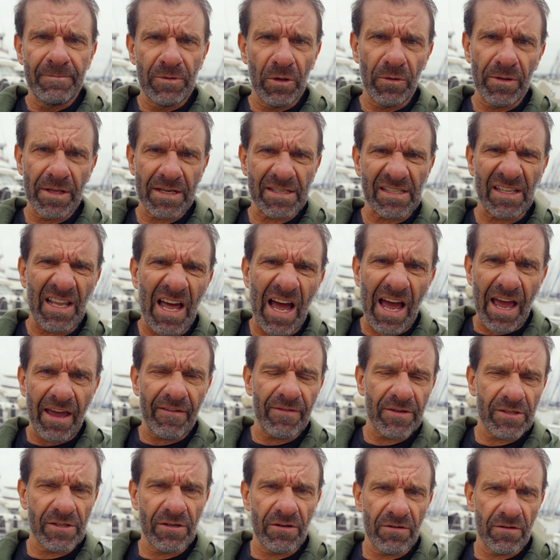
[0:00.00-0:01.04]
doing this
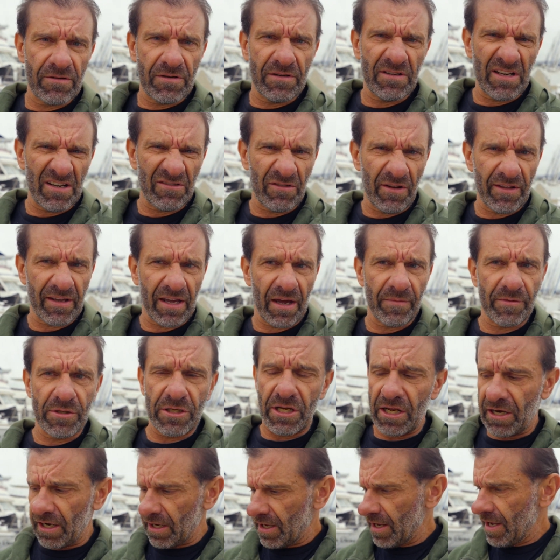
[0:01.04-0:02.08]
live so you don't think I'm
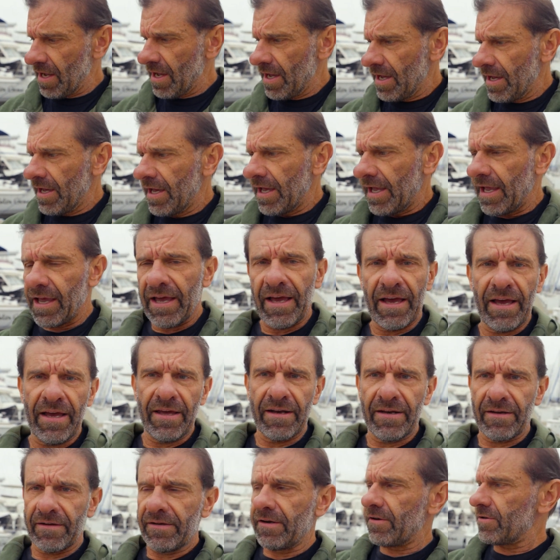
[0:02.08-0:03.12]
cheating.
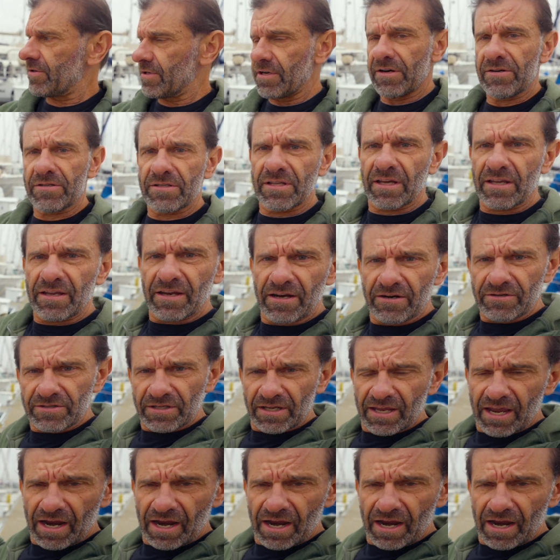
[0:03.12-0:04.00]
And here's the